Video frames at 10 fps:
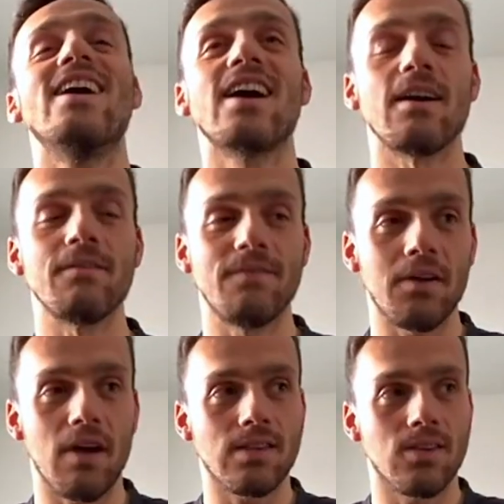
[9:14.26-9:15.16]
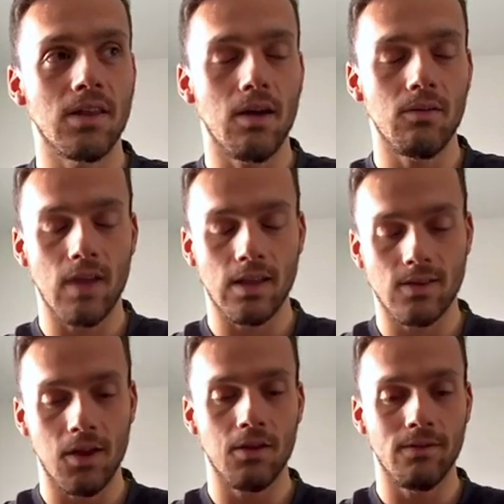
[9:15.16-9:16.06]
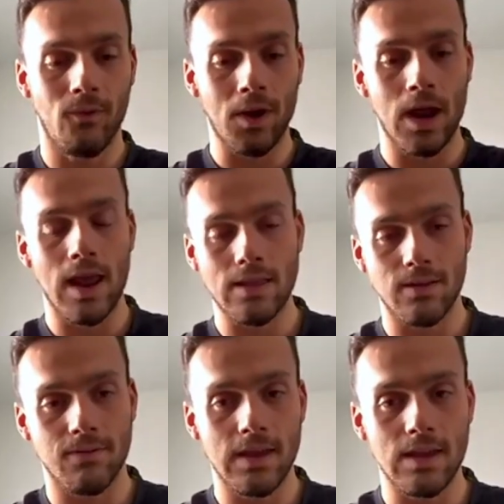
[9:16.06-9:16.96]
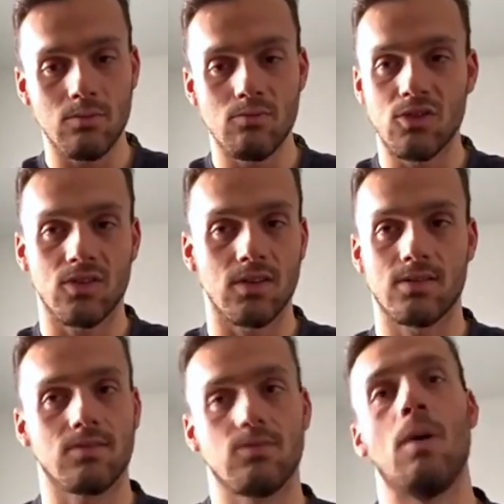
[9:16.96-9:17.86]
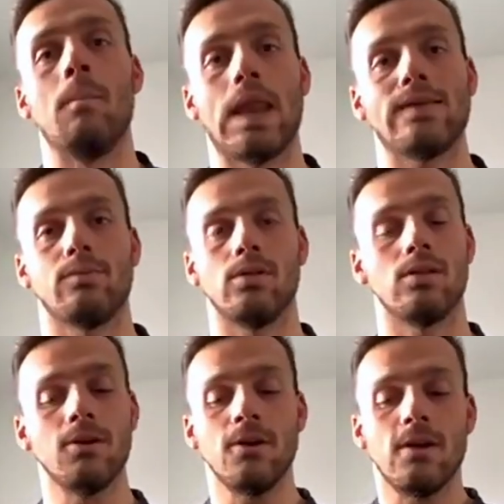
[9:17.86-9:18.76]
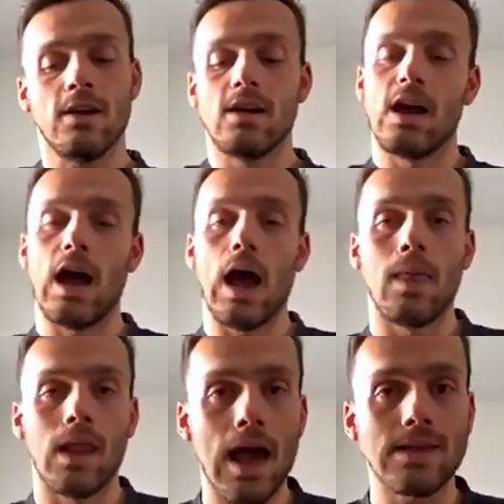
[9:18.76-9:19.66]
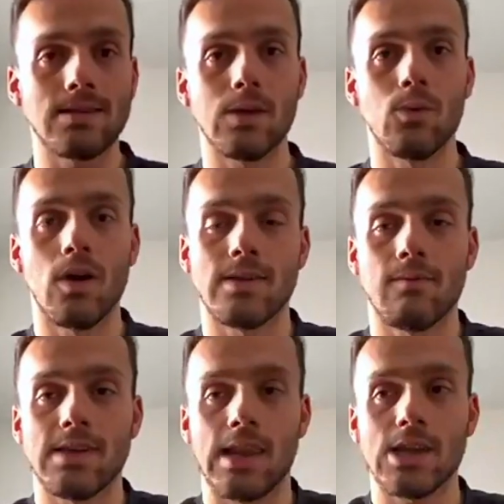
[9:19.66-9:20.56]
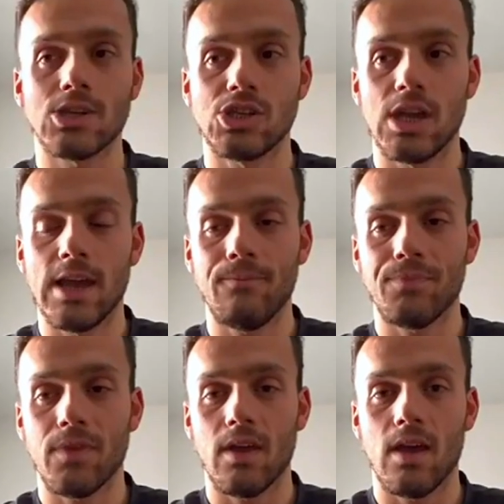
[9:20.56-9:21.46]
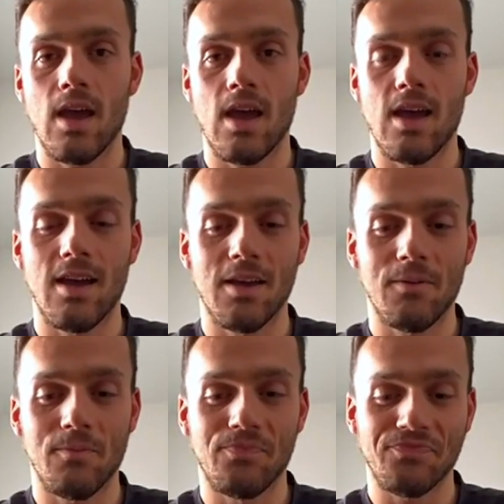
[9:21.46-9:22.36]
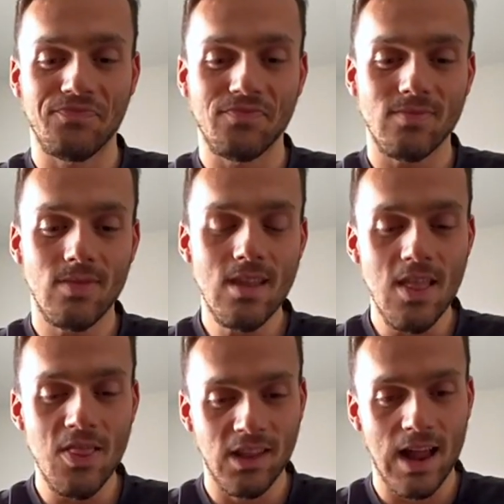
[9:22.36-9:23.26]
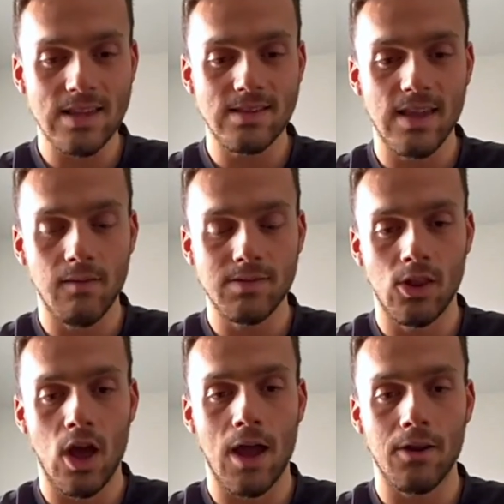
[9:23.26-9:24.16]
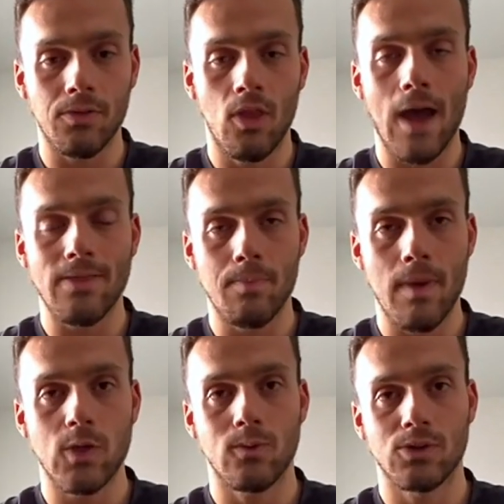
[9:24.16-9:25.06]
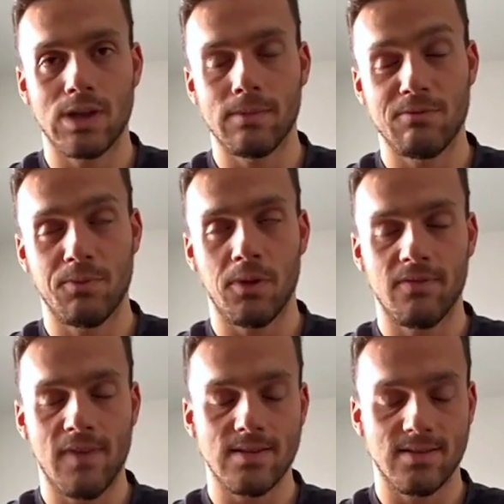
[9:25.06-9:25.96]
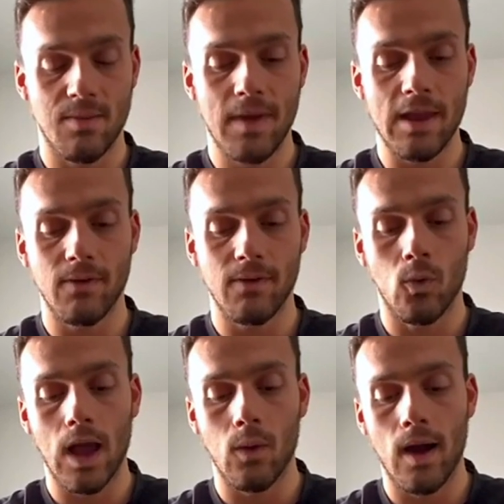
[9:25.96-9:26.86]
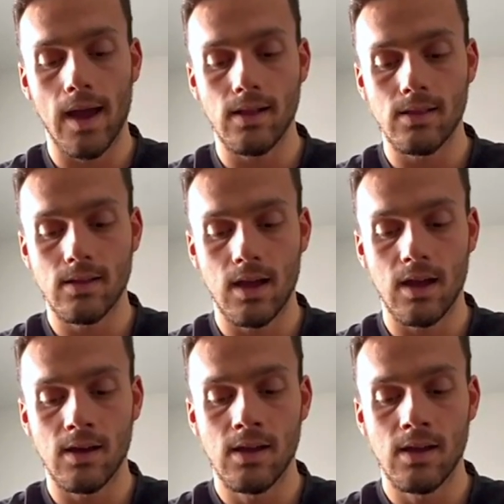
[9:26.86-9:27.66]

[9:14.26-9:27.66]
and found out I turned out I turned 49.8 feet, which is unbelievable. And the last thing was obviously last year, uh, um, the last day obviously not had a, not had the best world championships, but the fastest I've been for quite a while. Uh,